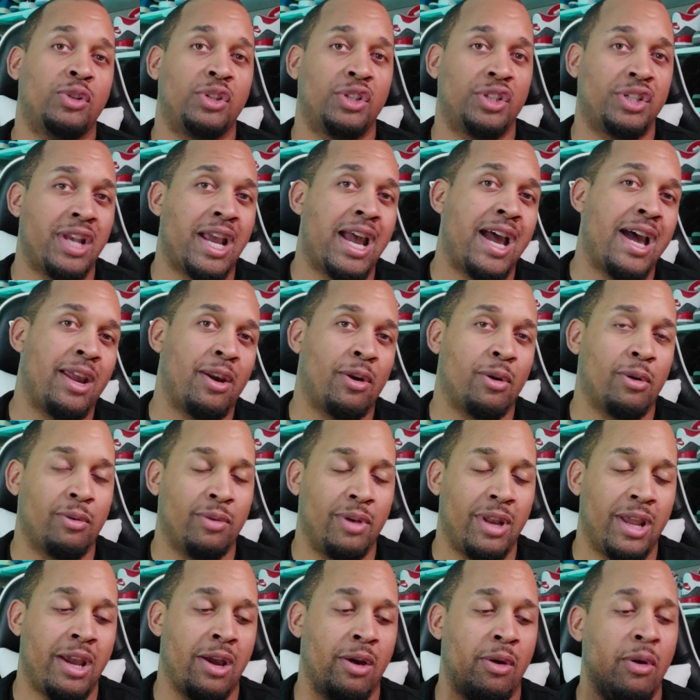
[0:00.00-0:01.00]
Shadow.
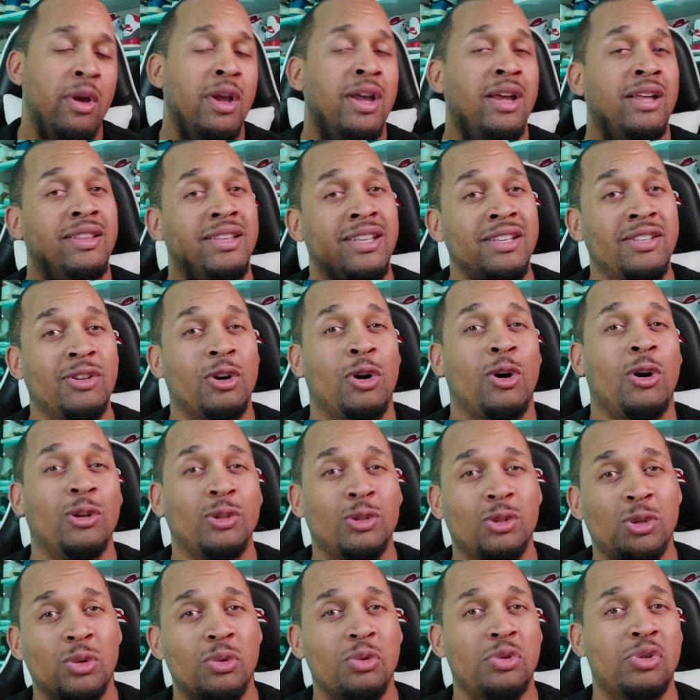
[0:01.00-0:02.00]
Now, these
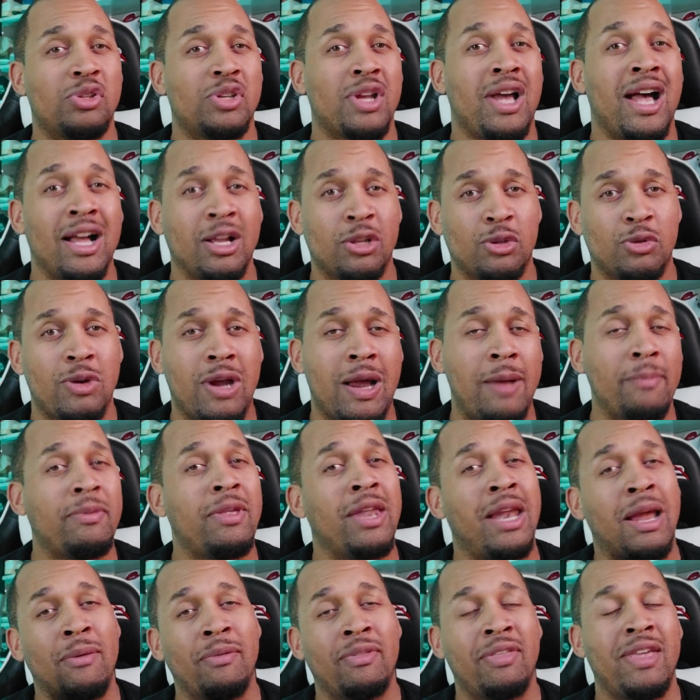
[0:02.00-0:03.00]
also shock dropped
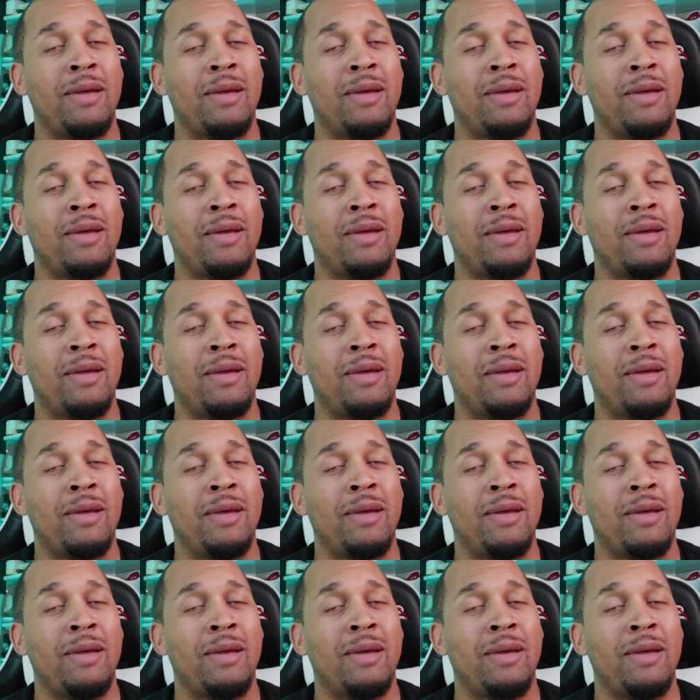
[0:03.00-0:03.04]
and I was